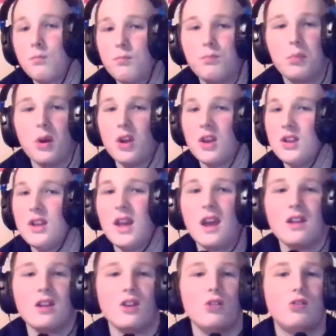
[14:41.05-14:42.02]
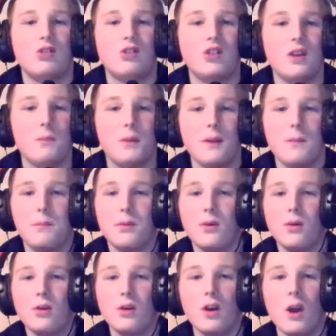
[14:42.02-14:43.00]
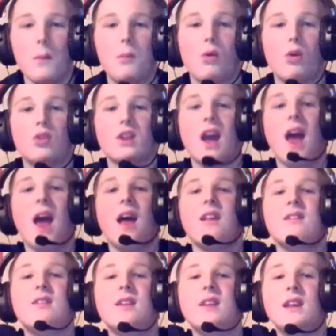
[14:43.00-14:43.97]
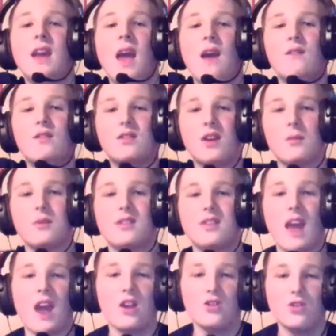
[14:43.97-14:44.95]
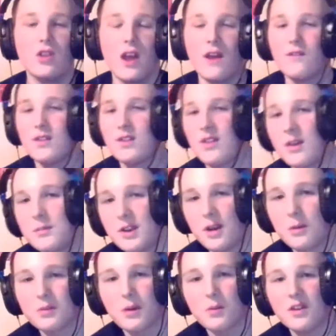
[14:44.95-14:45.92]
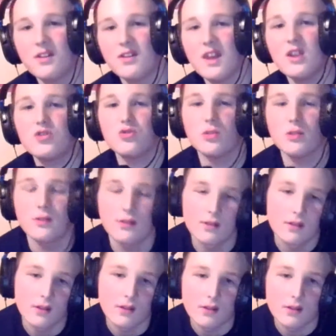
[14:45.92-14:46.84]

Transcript: But yet you see people put all their hands in the air every time he comes out with his entrance.